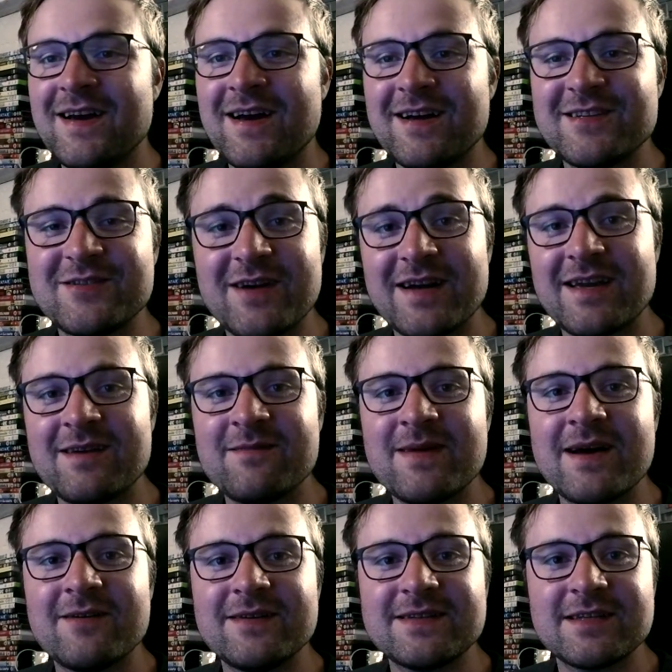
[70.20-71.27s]
drag him
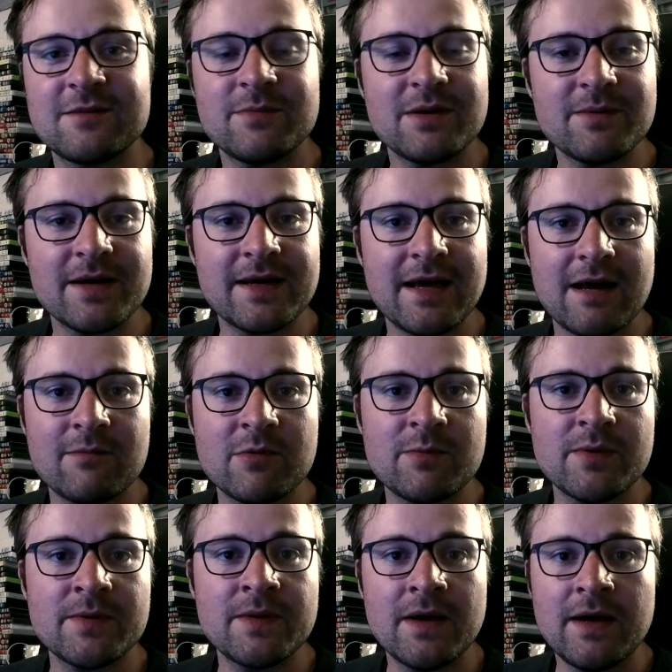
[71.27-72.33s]
out. He's going to be my
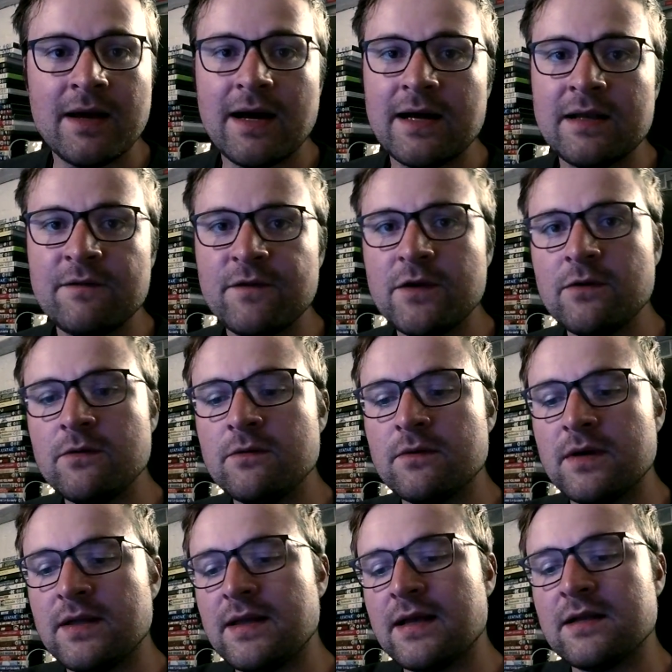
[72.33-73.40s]
cameraman. And if you,
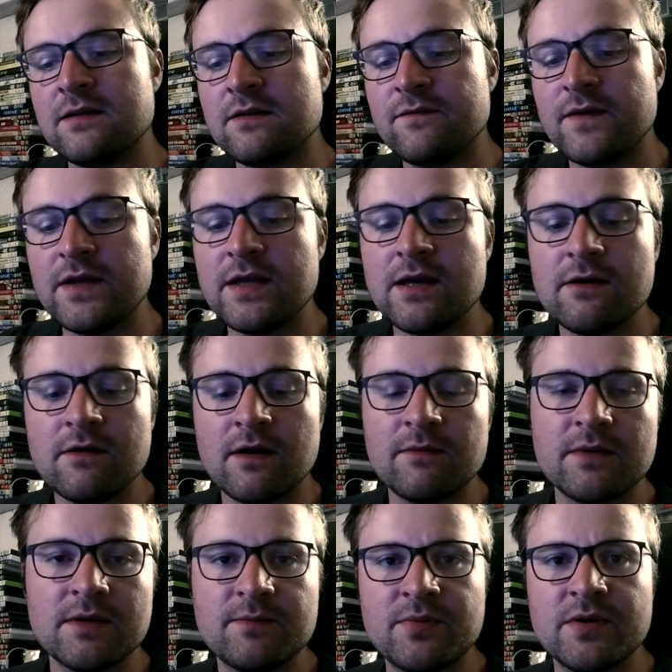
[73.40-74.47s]
at the end of the video,
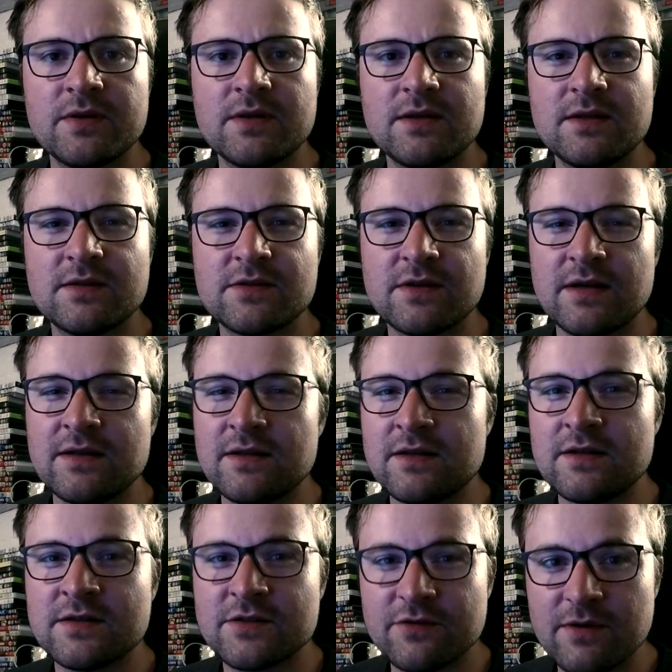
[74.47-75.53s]
I'm going to put in the
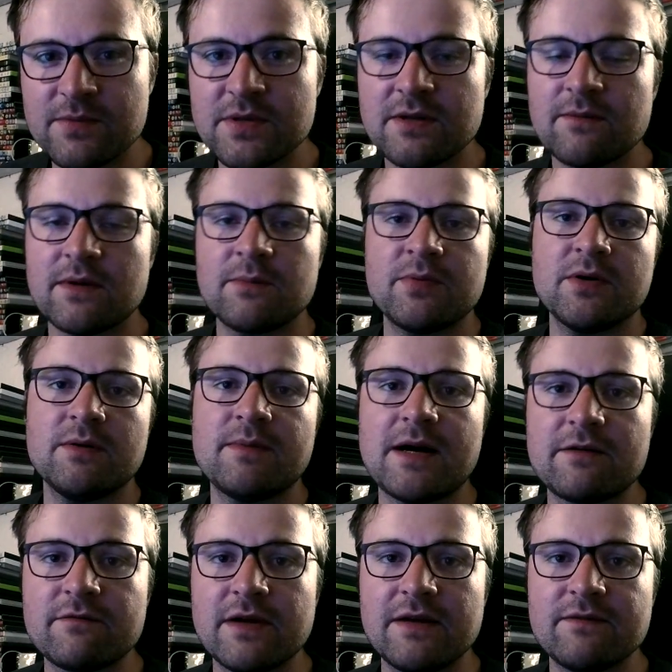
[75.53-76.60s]
description, I'm going to put
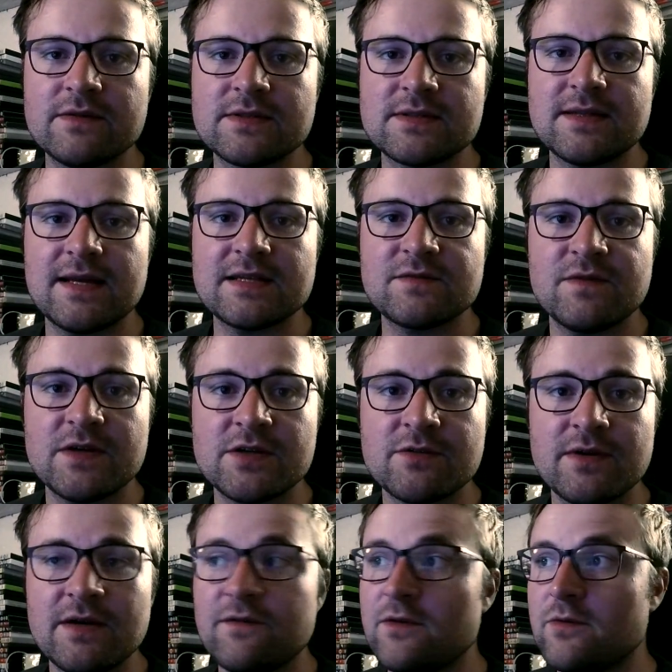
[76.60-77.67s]
about Ravens Nest
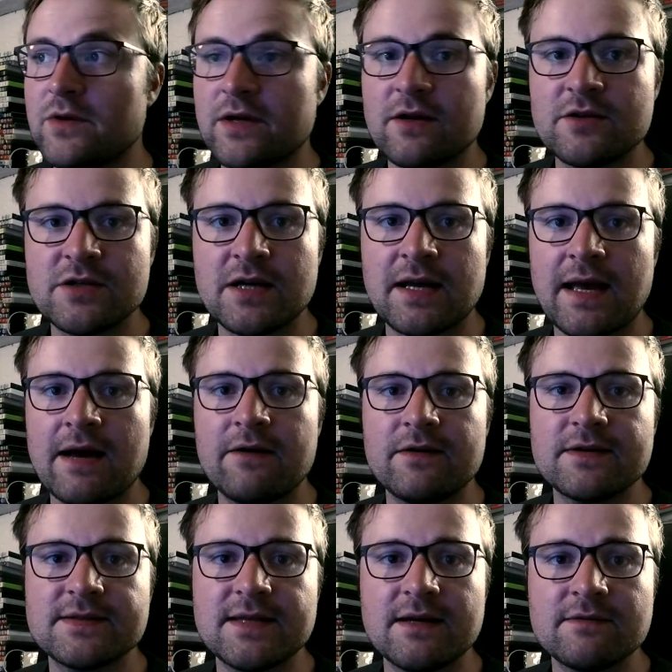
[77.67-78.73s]
Fishery if you want to go check it out
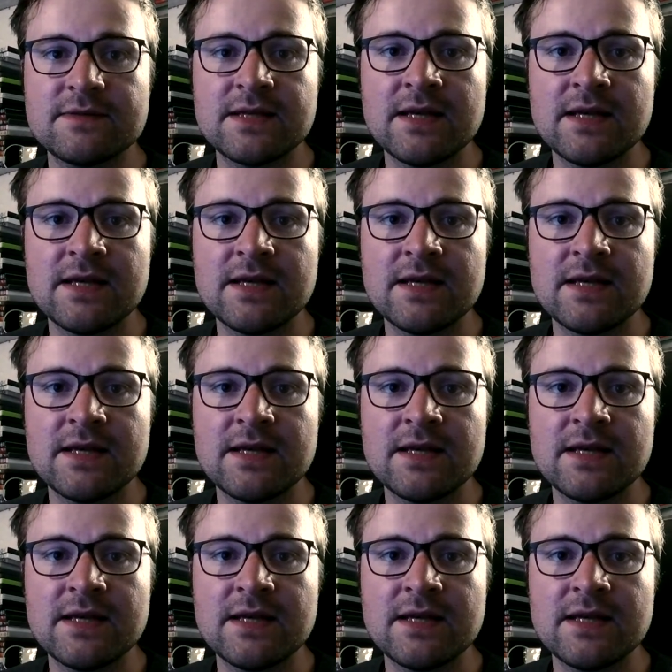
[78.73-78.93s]
yourselves.